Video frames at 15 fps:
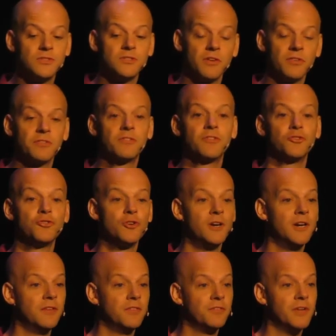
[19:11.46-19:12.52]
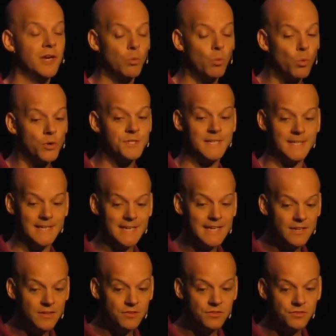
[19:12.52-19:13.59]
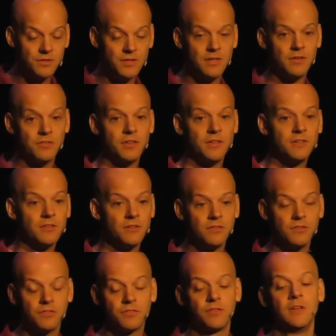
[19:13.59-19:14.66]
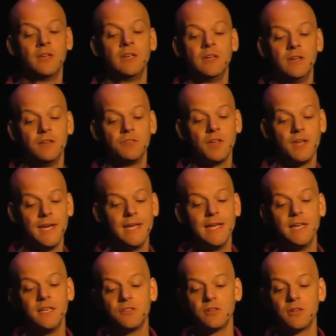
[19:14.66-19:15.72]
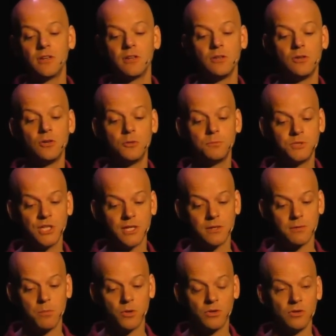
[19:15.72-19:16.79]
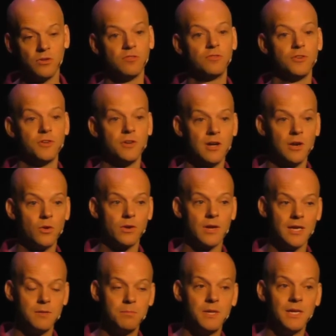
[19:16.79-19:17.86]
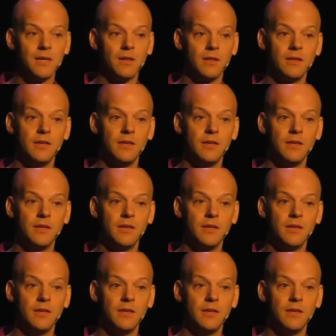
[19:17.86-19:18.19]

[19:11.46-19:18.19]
Just to try and say what it is in a sentence, it's an internal object model for Dyalog APL.